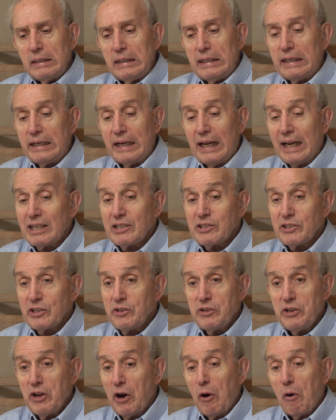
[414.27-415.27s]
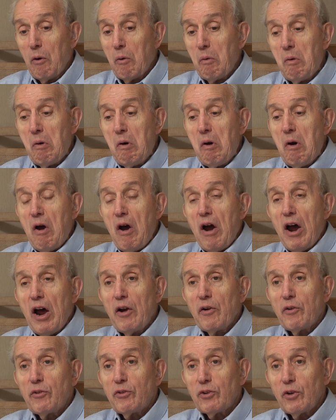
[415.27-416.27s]
And I said, "No."
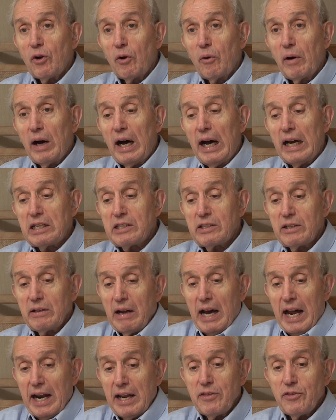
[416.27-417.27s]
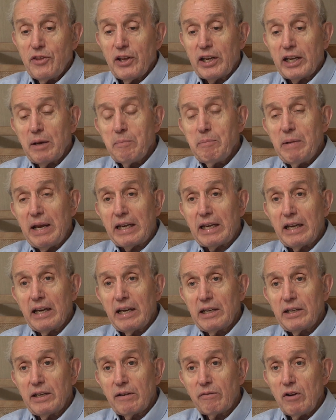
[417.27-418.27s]
And so I said, "I didn't think it'd make
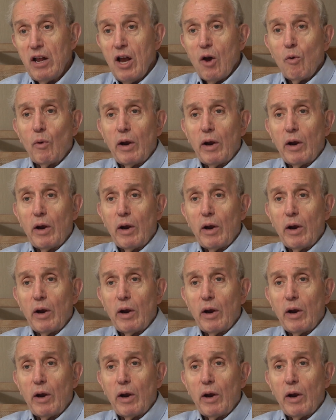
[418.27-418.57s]
any difference."